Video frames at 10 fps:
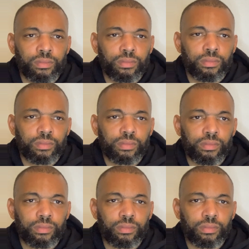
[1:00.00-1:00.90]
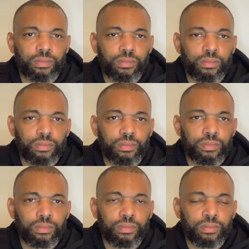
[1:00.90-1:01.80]

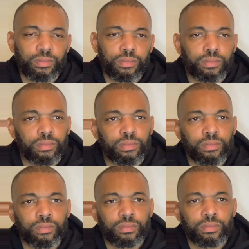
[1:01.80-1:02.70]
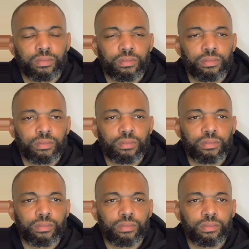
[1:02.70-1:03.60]
No words are spoken by the person on screen.